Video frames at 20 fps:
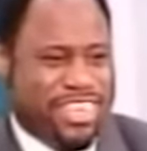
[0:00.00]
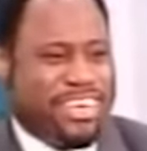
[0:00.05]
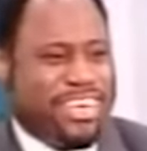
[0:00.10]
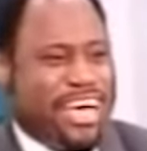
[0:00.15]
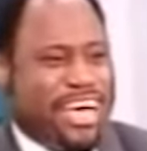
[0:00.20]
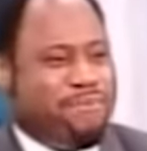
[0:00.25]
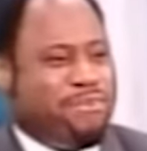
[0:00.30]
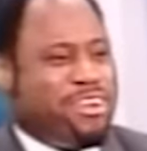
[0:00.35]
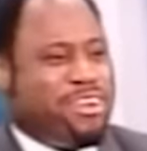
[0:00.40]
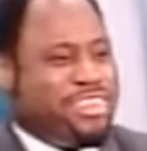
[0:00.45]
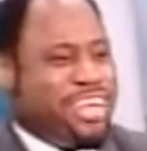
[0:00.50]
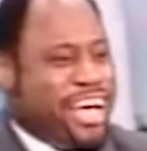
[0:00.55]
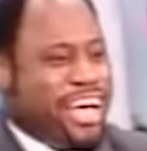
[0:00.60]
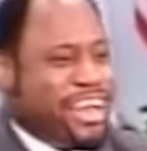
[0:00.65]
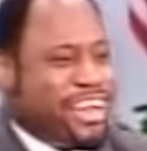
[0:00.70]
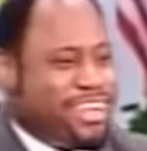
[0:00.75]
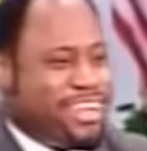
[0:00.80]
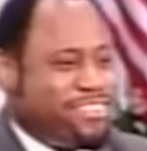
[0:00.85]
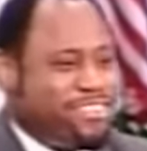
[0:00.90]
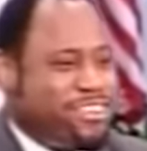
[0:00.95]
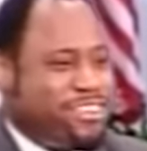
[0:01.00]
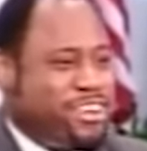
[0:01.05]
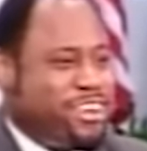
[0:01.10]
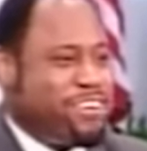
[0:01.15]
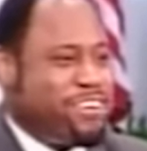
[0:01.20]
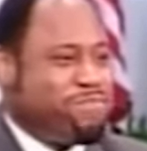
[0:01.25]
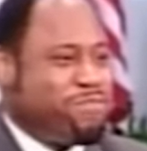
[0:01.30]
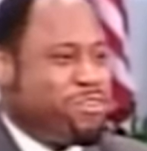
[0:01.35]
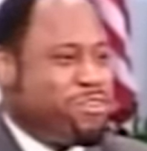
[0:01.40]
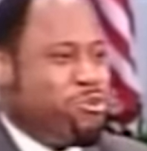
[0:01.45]
He came to tell us
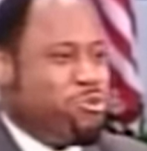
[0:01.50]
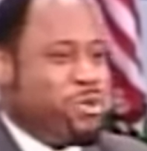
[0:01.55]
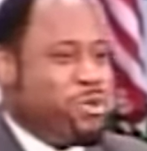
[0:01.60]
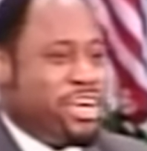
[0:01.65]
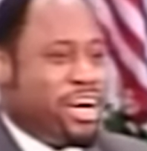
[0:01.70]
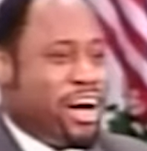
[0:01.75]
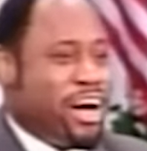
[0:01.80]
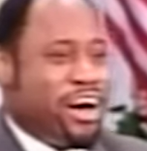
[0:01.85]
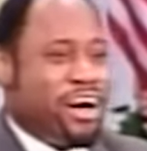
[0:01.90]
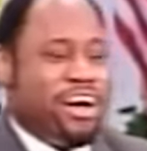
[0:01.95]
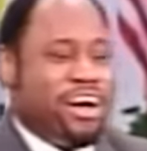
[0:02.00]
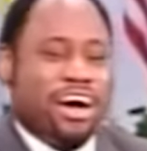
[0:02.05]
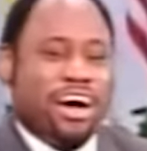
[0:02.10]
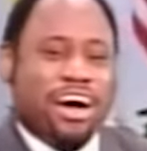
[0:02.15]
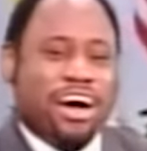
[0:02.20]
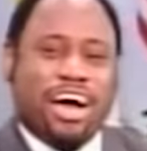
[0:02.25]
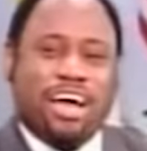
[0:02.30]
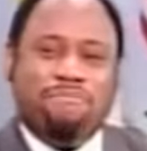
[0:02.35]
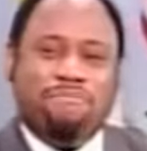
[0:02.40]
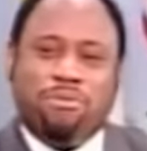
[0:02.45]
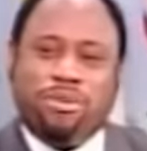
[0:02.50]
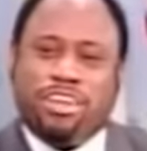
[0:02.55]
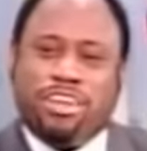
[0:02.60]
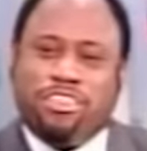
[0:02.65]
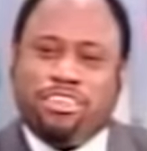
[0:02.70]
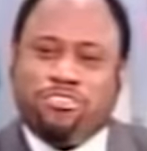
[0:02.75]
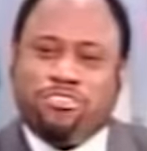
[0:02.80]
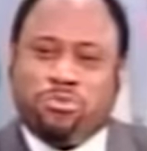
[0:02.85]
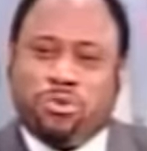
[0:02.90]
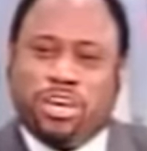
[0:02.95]
who we are. I put
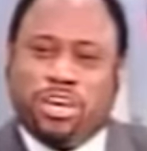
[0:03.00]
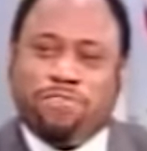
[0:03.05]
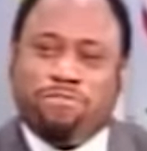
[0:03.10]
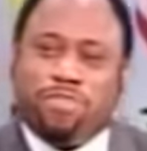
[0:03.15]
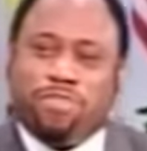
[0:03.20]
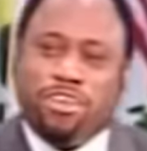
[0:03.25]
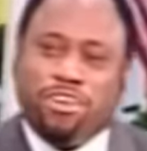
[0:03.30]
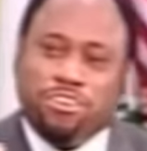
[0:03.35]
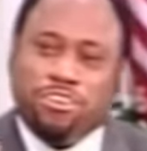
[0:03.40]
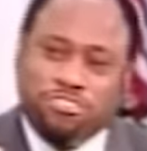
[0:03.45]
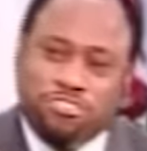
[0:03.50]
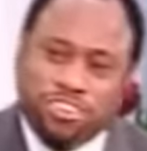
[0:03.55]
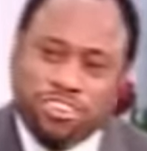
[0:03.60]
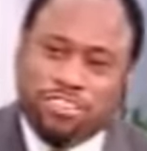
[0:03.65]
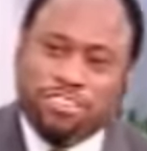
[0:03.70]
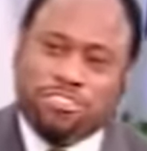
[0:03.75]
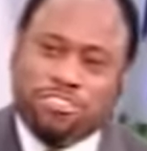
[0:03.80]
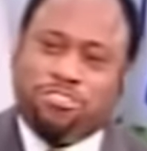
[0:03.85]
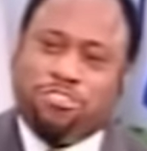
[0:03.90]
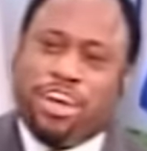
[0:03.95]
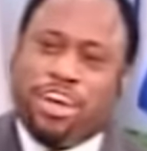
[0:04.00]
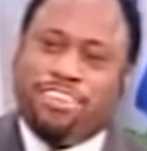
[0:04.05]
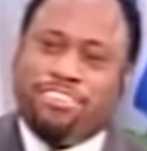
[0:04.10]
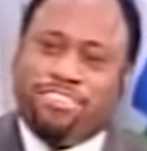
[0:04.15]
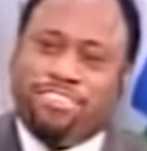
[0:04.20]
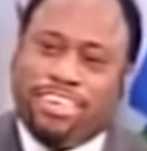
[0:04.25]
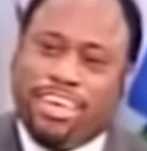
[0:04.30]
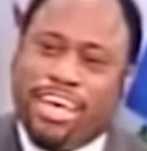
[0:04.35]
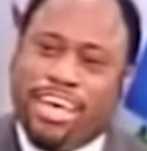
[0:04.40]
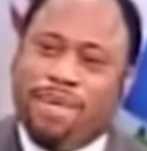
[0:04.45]
it this way Jesus
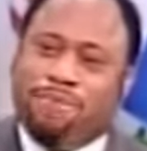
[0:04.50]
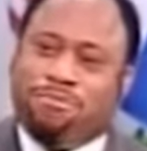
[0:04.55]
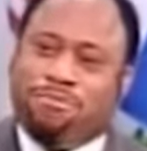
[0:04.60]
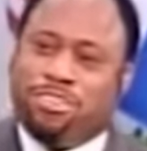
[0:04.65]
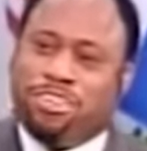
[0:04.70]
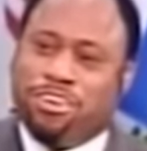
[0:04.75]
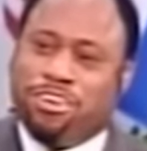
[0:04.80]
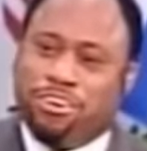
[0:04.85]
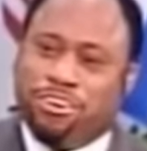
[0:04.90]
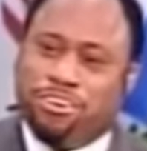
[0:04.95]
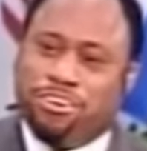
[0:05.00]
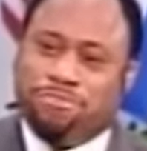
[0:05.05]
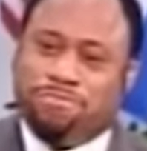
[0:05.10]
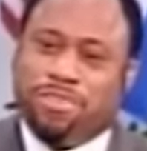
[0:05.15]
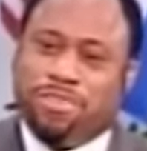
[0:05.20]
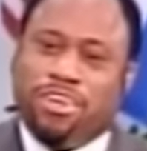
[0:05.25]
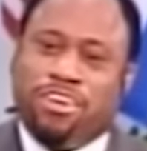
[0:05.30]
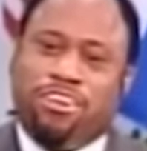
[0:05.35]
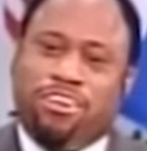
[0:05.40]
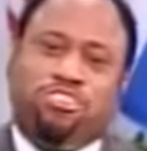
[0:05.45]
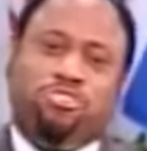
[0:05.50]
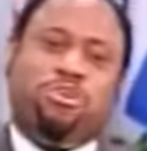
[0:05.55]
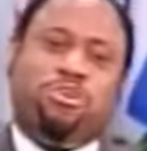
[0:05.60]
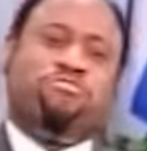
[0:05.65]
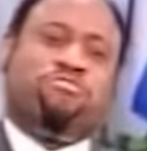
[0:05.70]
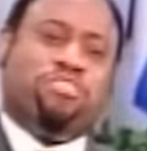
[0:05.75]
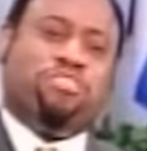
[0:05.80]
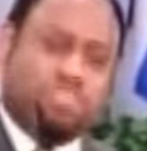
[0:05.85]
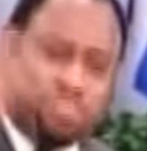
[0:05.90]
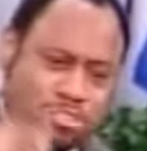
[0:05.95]
Christ came to the earth to
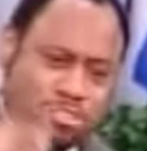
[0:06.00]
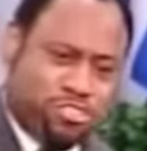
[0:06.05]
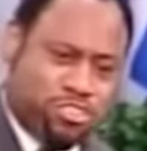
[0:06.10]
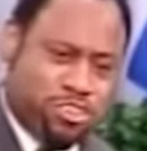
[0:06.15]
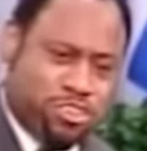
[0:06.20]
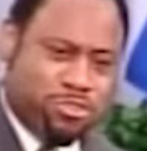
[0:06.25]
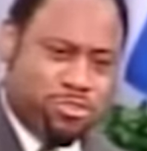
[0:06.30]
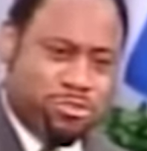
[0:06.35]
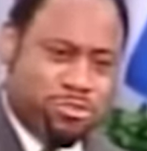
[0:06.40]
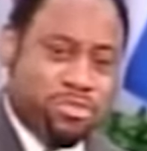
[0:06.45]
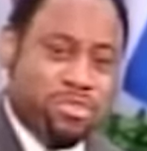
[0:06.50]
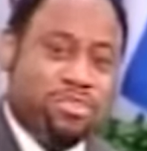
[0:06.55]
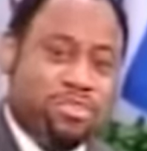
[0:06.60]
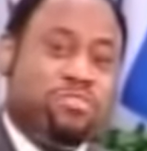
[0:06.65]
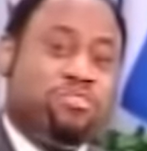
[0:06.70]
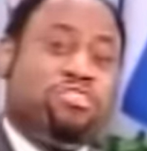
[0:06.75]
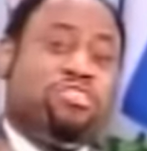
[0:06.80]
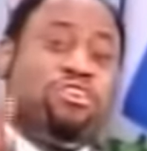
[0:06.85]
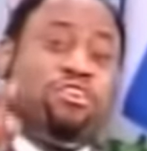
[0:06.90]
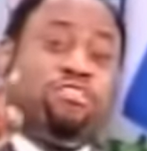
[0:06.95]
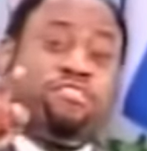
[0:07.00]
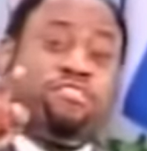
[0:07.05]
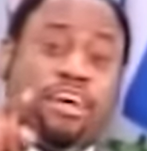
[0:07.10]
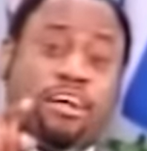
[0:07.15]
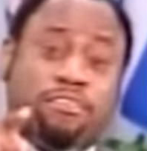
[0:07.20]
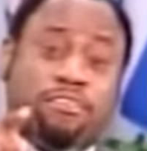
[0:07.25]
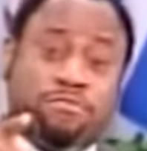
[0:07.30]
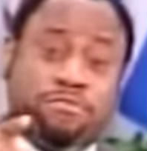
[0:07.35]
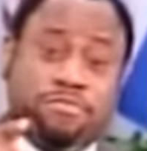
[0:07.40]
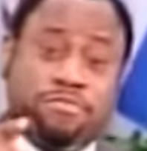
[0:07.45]
introduce you to
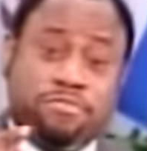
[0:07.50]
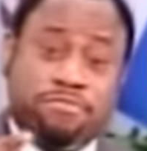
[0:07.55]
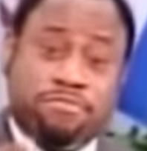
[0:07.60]
yourself.